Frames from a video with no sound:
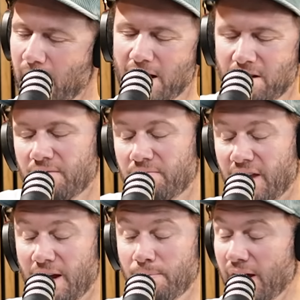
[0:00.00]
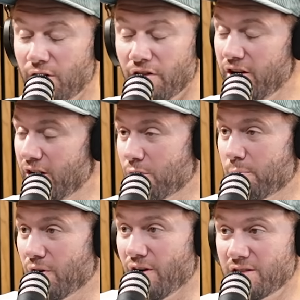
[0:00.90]
made a they bet on the nickel
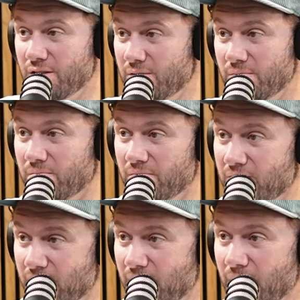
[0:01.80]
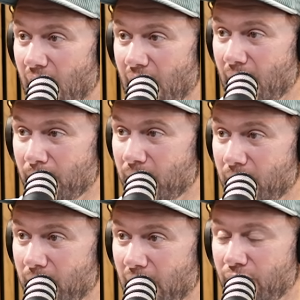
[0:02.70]
price,
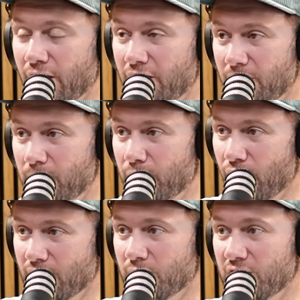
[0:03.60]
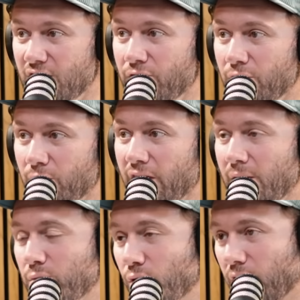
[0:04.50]
um, even though the price was different when they
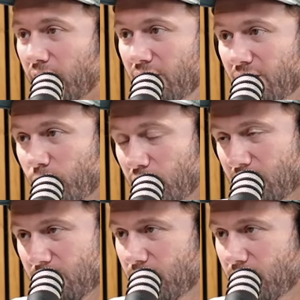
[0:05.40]
bought it, was